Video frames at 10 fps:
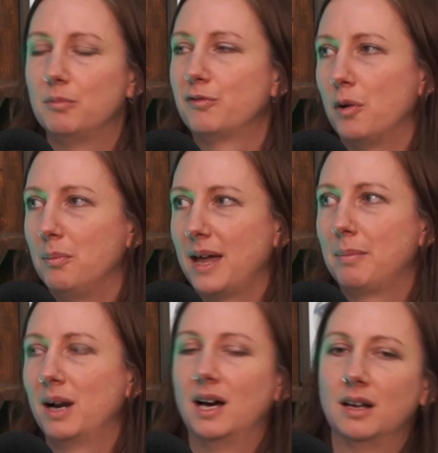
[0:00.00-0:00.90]
from their
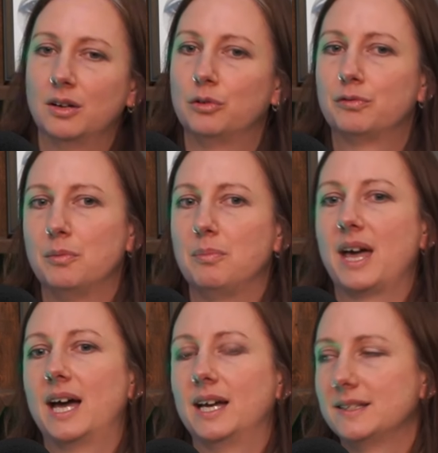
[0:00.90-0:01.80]
plant or from
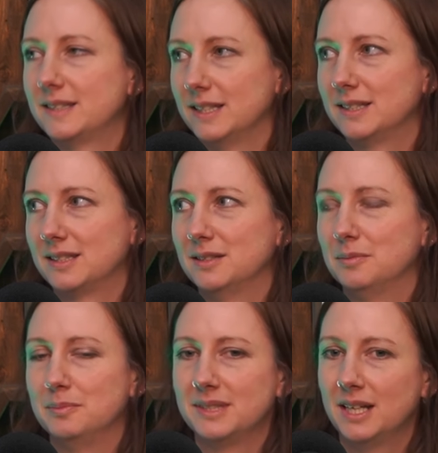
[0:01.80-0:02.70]
their
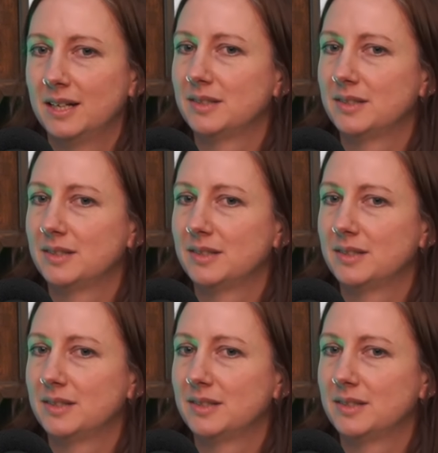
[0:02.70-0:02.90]
systems.